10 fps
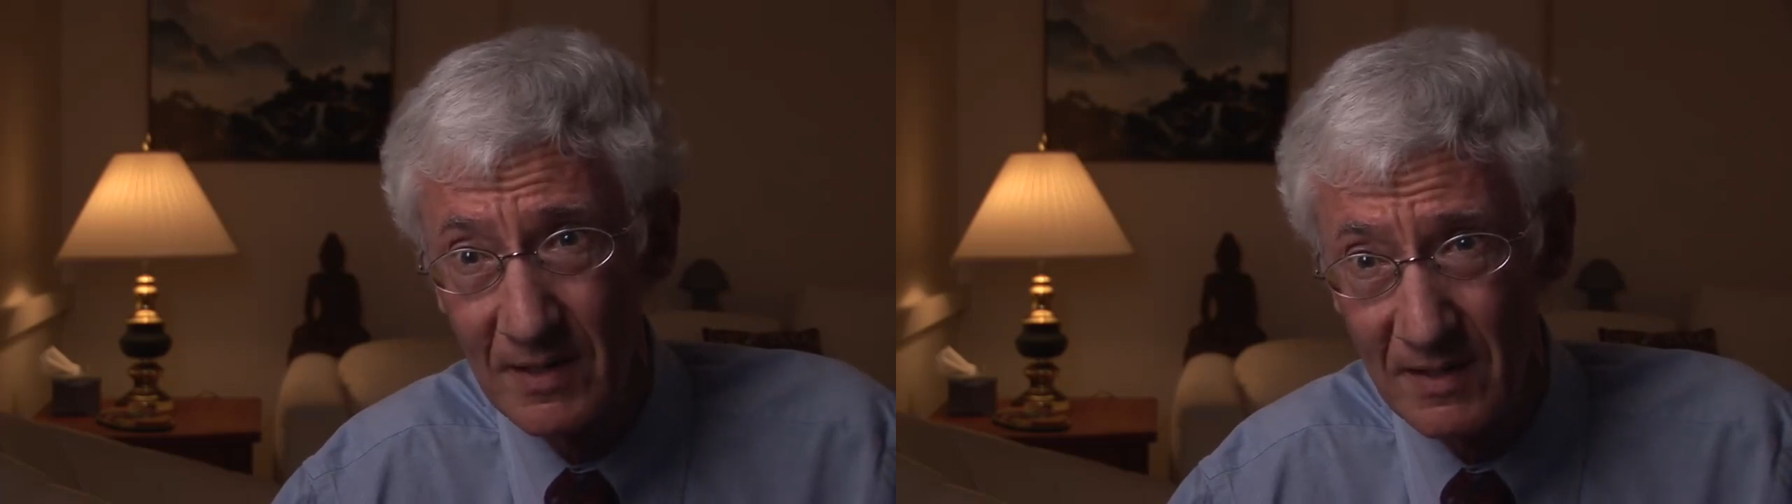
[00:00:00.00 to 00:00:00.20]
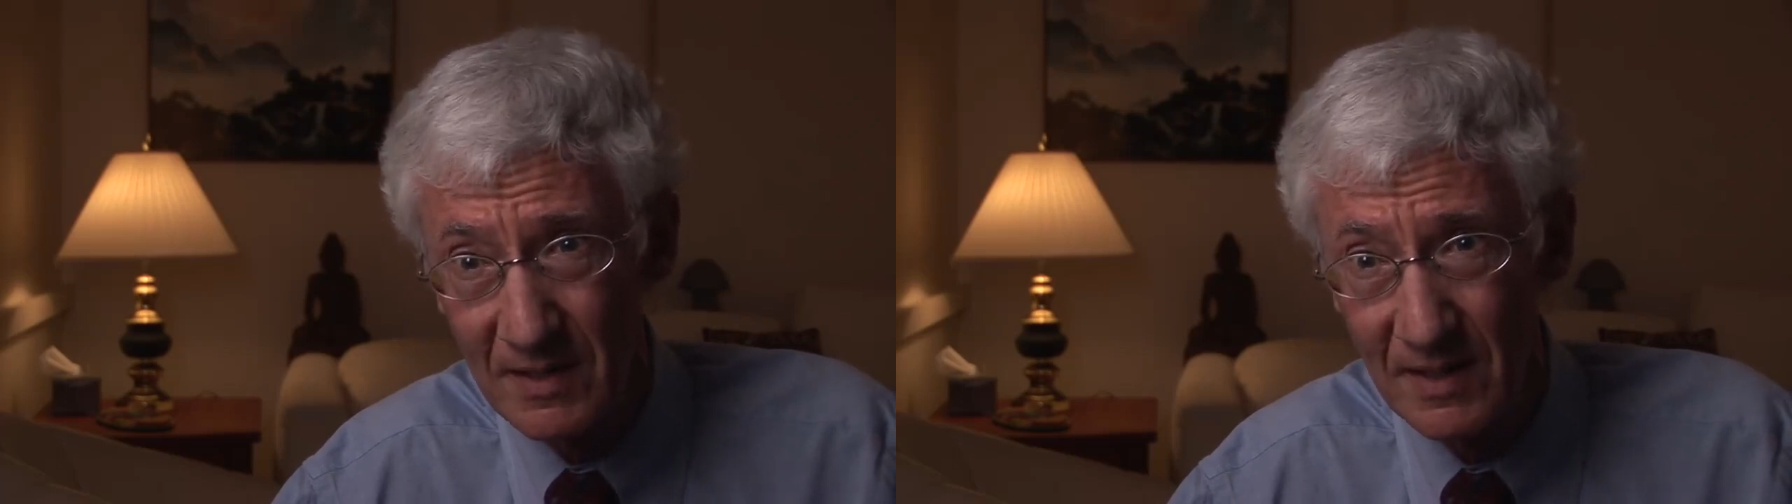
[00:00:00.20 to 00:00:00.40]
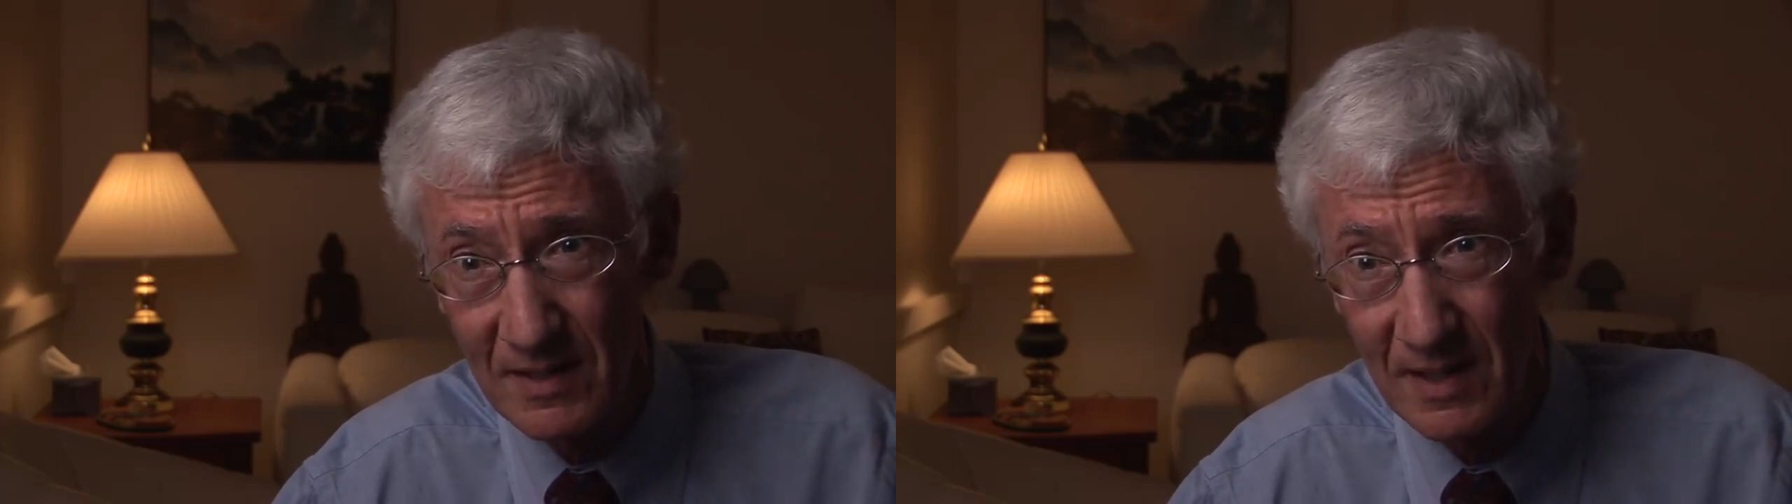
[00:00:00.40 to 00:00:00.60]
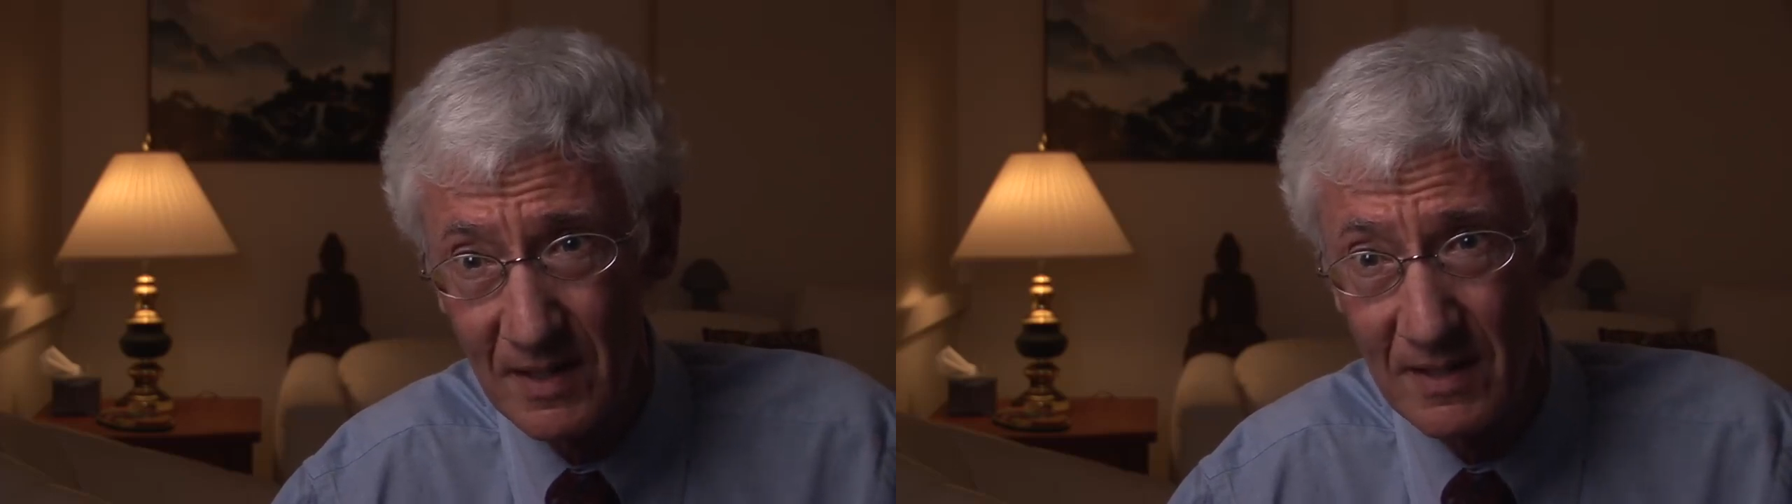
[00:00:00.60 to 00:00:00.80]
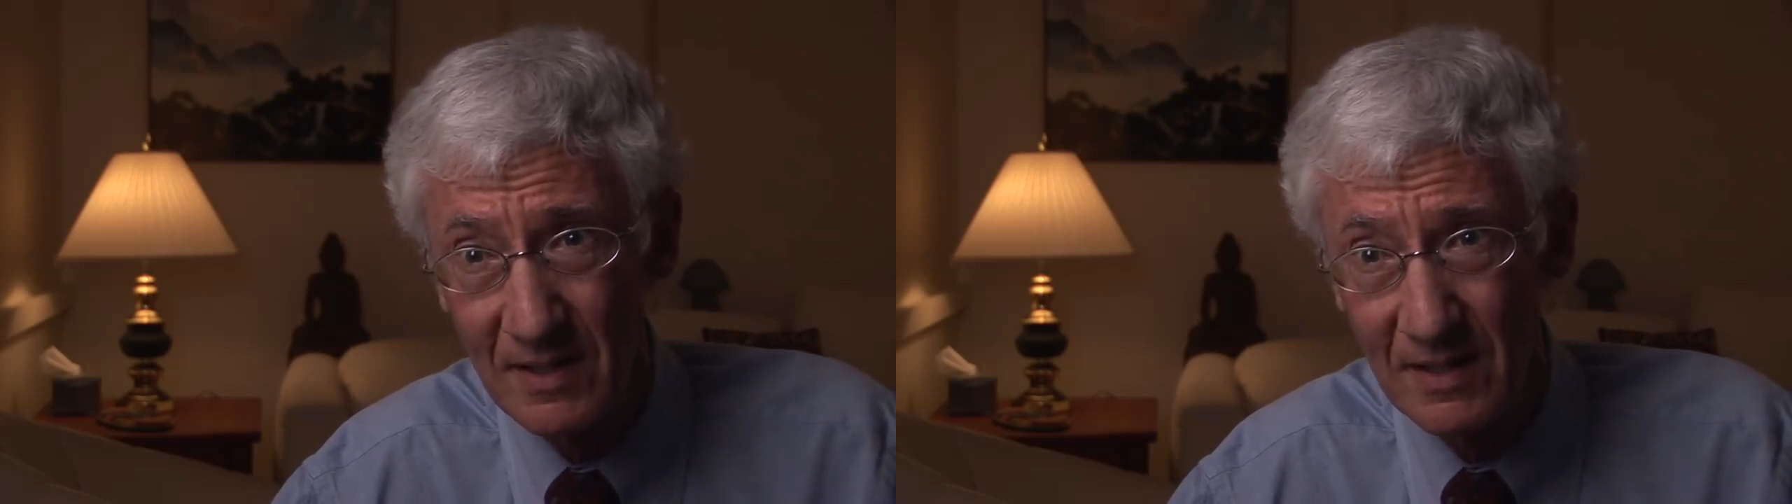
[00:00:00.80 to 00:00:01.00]
and
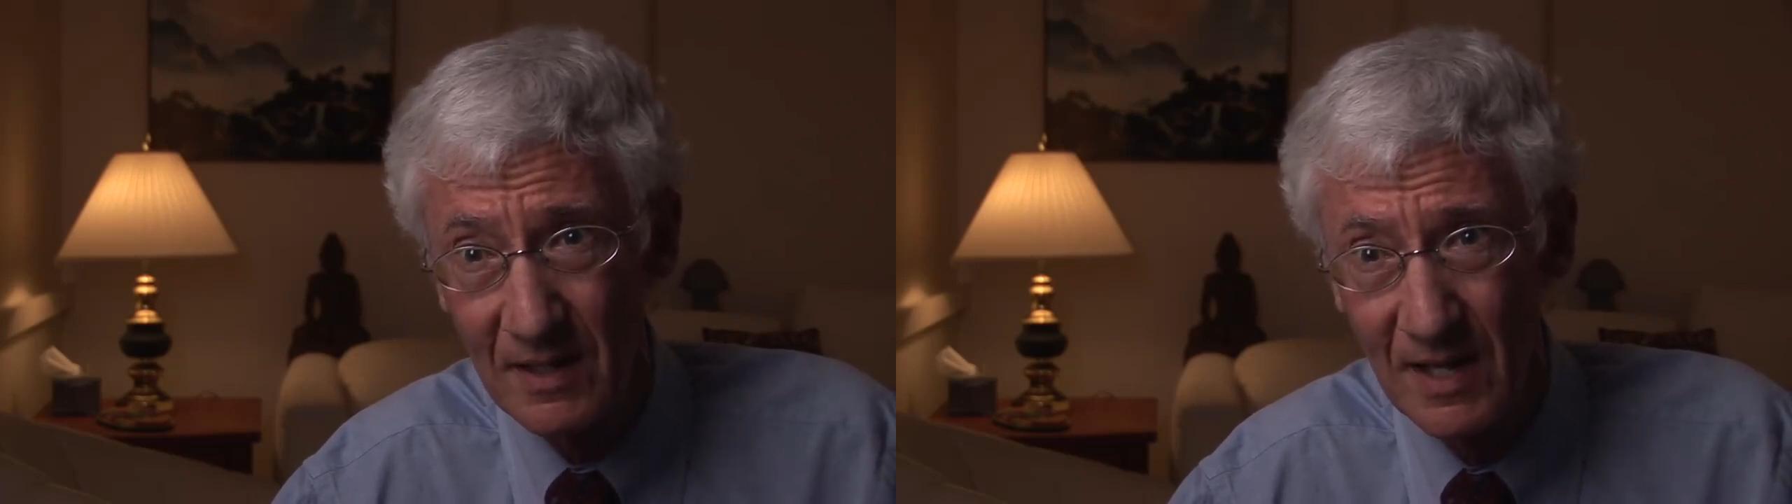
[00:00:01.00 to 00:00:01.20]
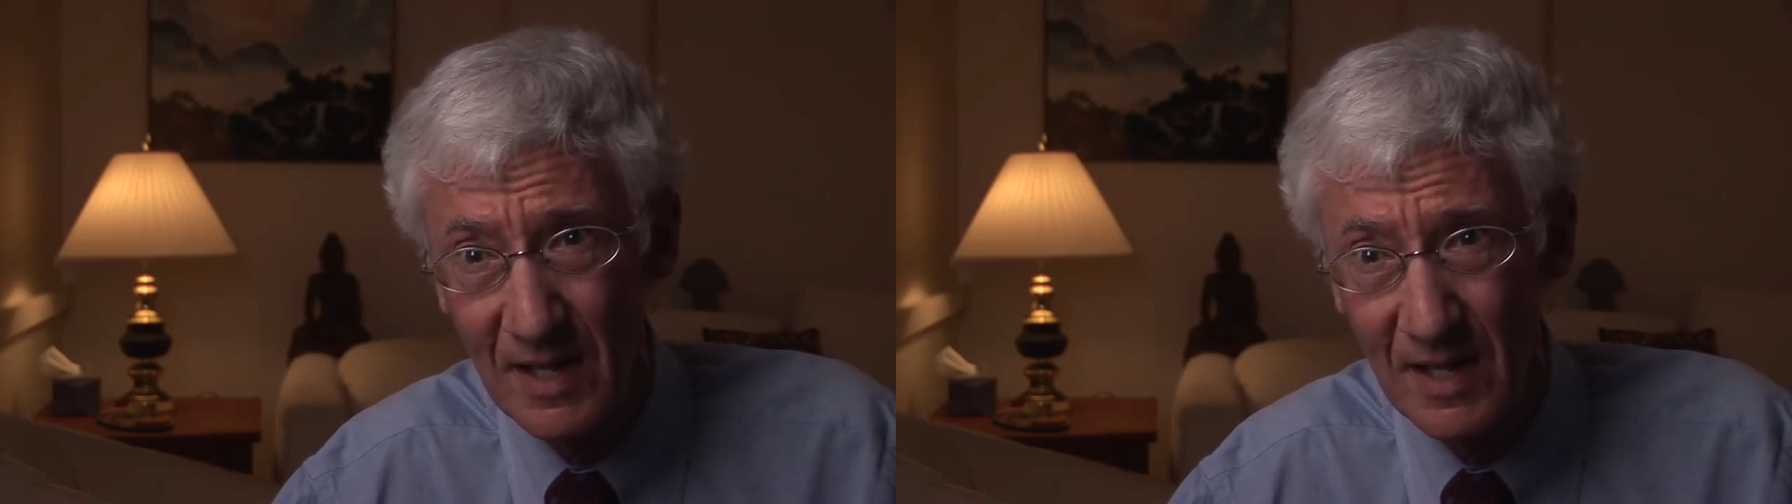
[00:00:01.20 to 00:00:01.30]
60s and